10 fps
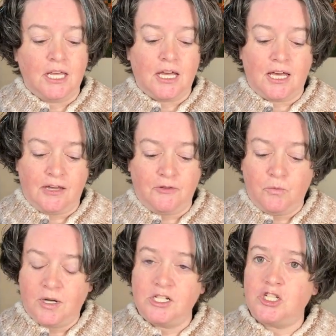If you
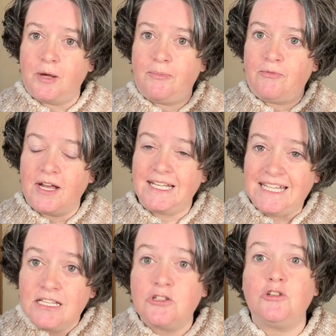want to jump right
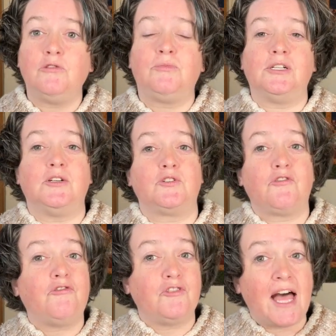into brioche
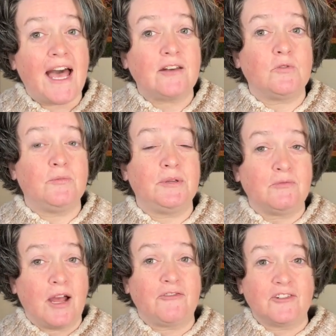flat, we'll be
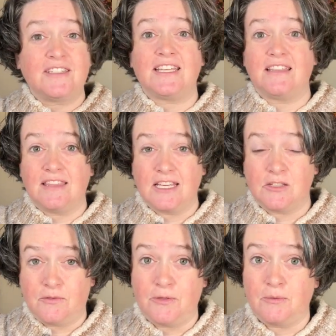referencing things
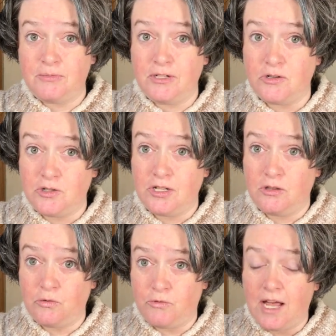from the brioche in
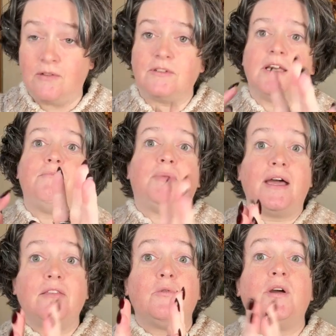the round. And
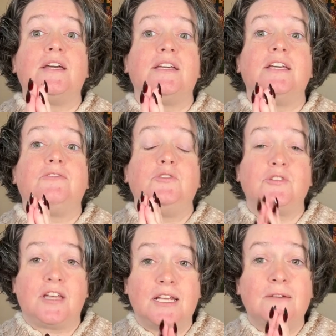by the way, if you
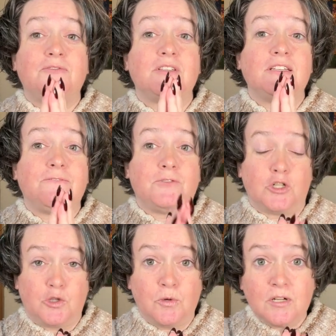sign up for these
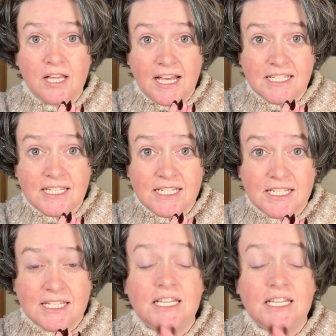virtual classes,